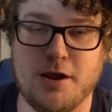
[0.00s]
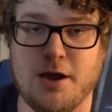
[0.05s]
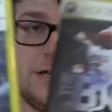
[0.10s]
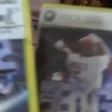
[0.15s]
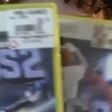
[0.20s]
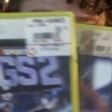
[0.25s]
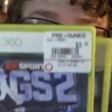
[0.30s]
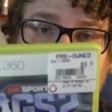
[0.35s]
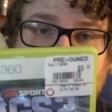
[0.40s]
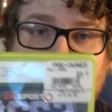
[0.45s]
I
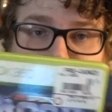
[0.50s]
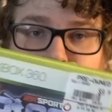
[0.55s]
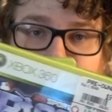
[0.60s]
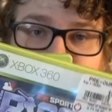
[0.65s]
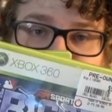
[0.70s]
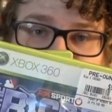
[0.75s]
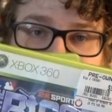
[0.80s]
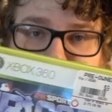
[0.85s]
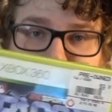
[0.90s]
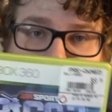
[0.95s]
don't know
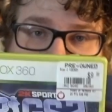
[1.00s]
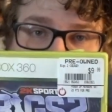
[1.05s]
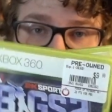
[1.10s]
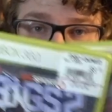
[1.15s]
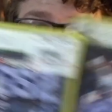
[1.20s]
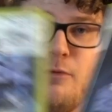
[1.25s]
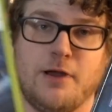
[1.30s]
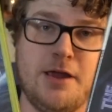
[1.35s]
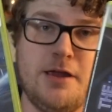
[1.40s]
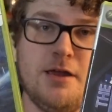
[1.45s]
why I did it
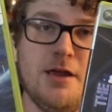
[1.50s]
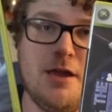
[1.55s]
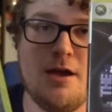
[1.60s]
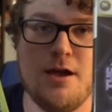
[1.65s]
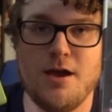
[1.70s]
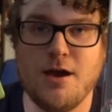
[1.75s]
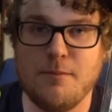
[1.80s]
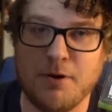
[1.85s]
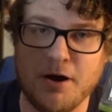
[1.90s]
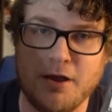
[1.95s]
that way,
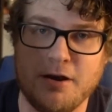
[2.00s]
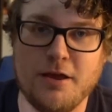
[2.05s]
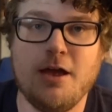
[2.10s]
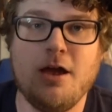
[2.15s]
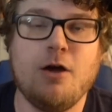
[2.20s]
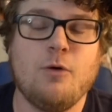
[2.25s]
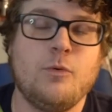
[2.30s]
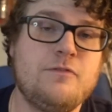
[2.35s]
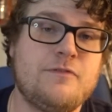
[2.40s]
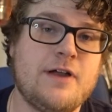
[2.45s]
but
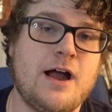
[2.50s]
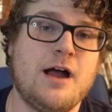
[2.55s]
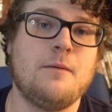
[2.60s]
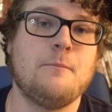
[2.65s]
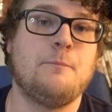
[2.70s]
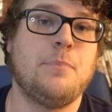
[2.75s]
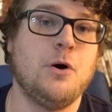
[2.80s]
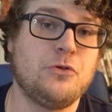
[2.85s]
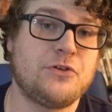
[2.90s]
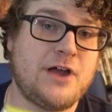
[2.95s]
we've
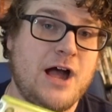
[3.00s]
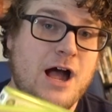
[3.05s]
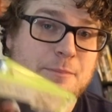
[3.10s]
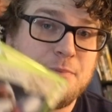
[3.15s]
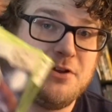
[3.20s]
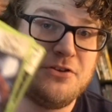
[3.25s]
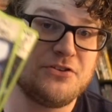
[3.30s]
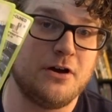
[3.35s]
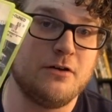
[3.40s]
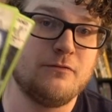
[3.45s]
got both
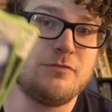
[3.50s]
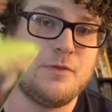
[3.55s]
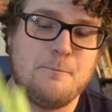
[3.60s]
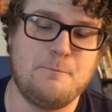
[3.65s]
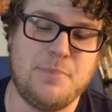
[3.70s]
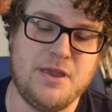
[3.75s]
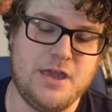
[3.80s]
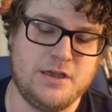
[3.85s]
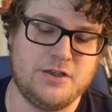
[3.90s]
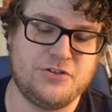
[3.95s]
copies of the
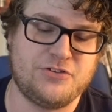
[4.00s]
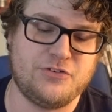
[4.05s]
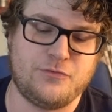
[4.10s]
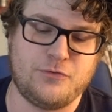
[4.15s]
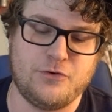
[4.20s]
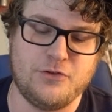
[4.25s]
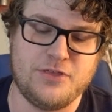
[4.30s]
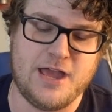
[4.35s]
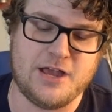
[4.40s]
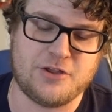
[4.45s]
Bigs
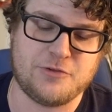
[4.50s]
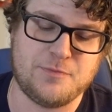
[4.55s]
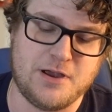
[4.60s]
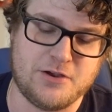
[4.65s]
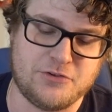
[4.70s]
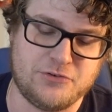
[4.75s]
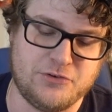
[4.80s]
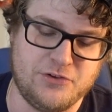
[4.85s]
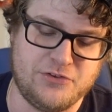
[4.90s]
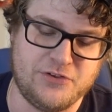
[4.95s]
for the
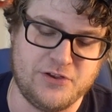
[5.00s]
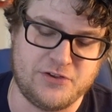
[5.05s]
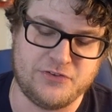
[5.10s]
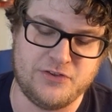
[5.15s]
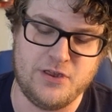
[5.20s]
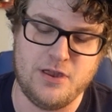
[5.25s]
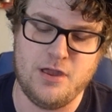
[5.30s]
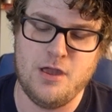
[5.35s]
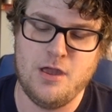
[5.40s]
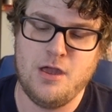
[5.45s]
Xbox
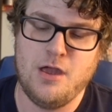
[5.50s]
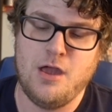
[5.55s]
360.